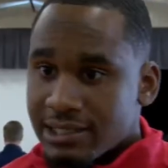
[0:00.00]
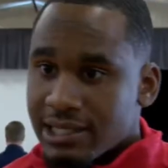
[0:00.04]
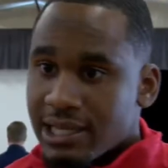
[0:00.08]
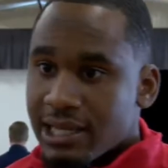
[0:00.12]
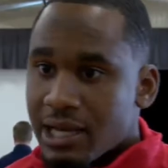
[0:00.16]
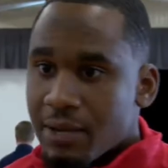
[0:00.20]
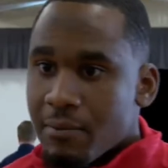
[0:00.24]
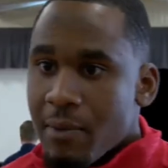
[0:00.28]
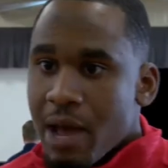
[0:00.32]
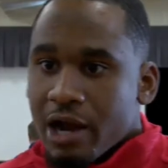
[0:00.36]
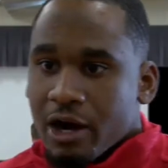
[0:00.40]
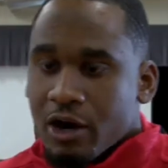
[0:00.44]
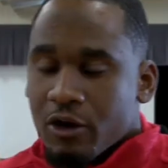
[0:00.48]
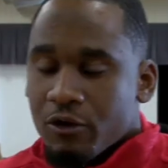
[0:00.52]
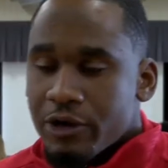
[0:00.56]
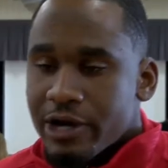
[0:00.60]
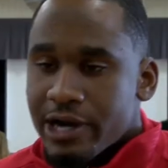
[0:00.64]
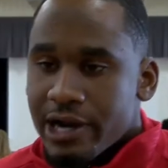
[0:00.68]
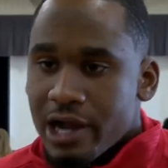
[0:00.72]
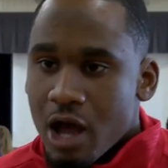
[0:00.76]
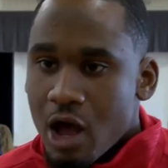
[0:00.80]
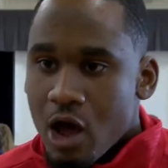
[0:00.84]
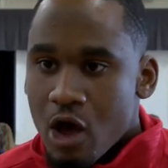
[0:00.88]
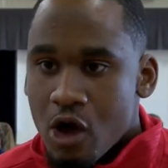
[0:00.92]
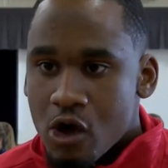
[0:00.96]
end of my
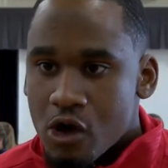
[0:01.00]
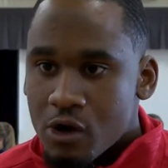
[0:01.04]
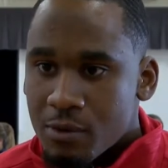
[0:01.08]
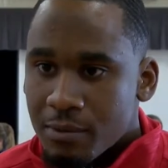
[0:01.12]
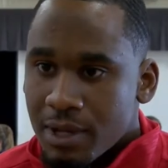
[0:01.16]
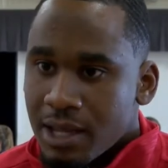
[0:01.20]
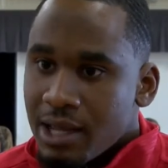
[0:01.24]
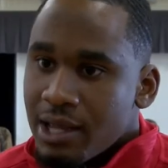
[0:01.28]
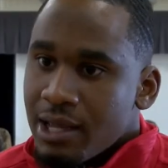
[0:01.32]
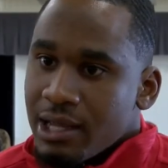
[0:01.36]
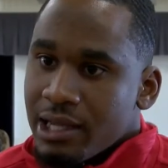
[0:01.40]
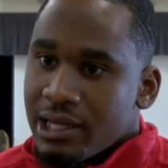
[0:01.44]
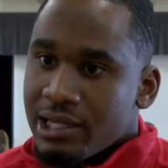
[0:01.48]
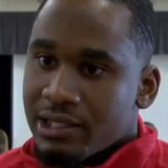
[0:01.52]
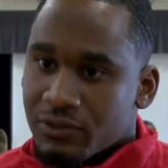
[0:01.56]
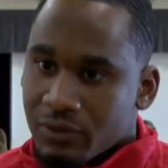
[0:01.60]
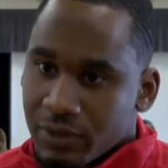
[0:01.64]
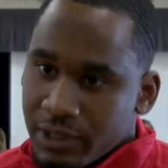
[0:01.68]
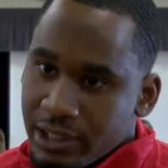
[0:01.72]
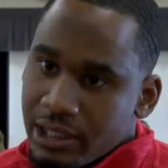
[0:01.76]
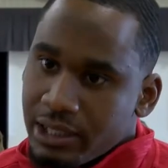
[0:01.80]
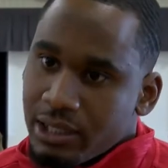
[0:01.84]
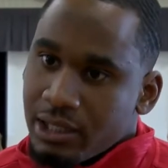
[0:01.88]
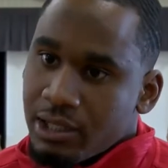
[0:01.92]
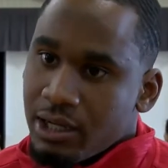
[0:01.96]
career home, it's
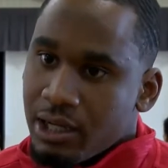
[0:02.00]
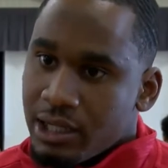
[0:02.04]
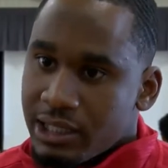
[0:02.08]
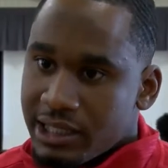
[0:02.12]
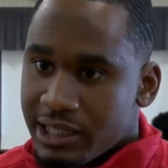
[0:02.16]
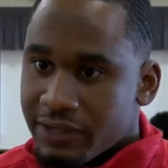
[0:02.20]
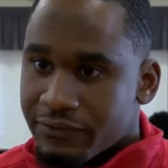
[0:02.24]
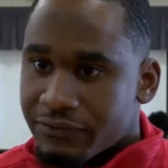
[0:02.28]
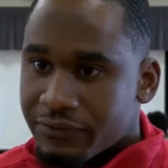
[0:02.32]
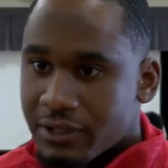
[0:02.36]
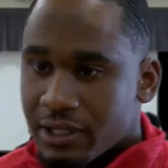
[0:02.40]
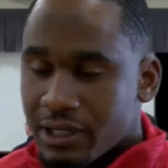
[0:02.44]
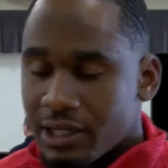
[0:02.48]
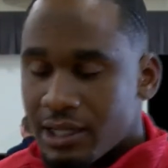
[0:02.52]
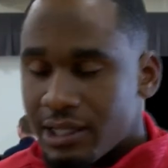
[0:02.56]
really a, a, different